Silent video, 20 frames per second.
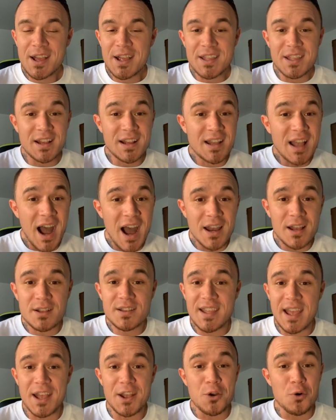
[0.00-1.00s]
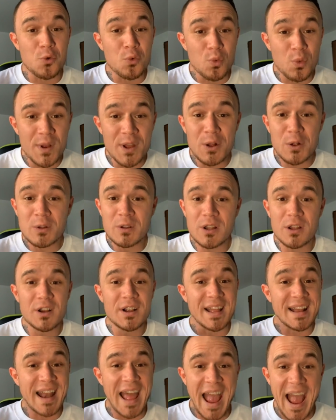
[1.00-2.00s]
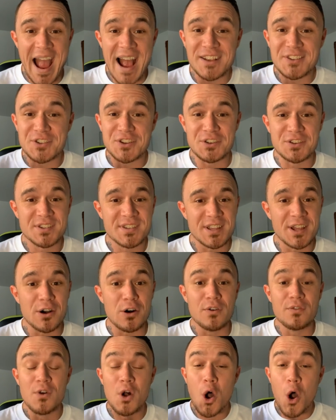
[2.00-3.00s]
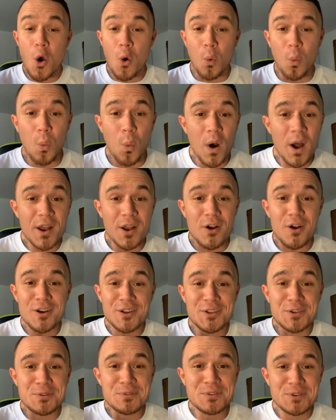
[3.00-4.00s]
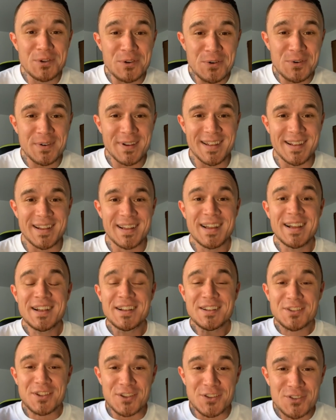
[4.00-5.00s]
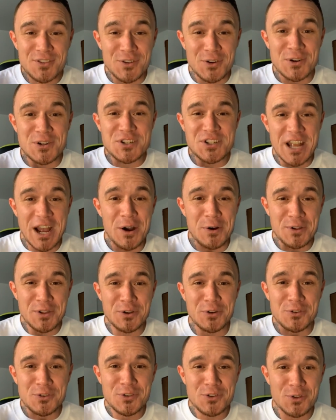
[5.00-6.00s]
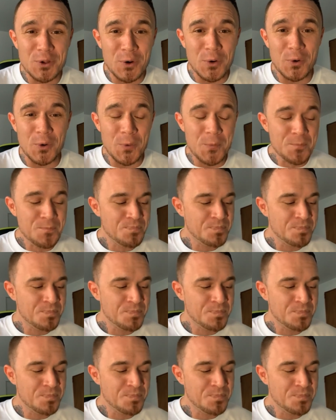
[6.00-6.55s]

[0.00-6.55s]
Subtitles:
You gotta take a real look and ask yourself, what are you doing to search out your soul?